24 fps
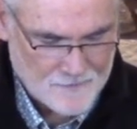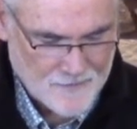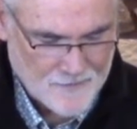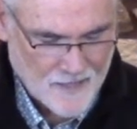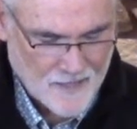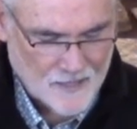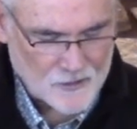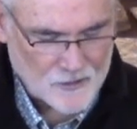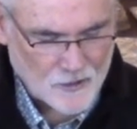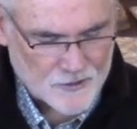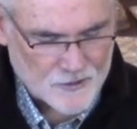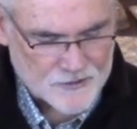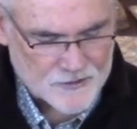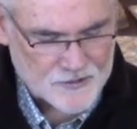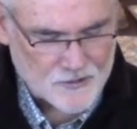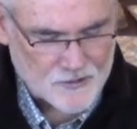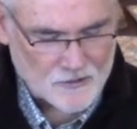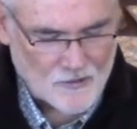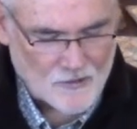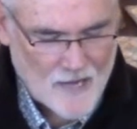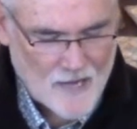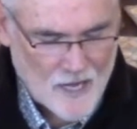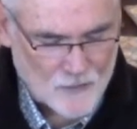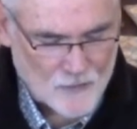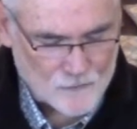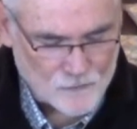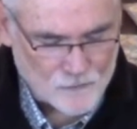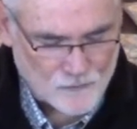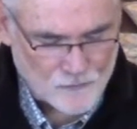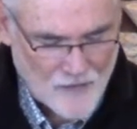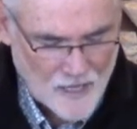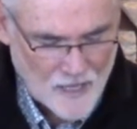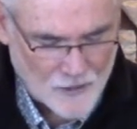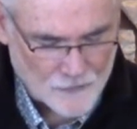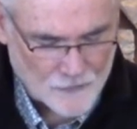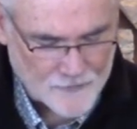A large crowd
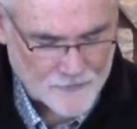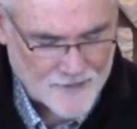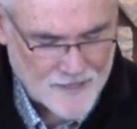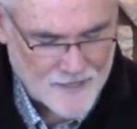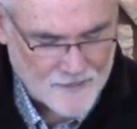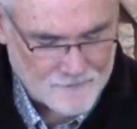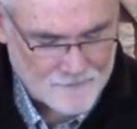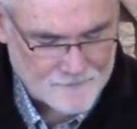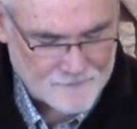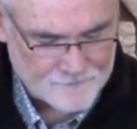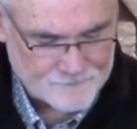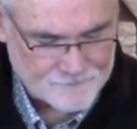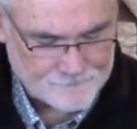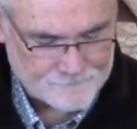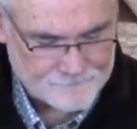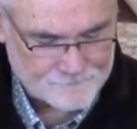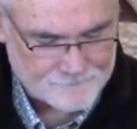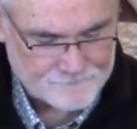followed him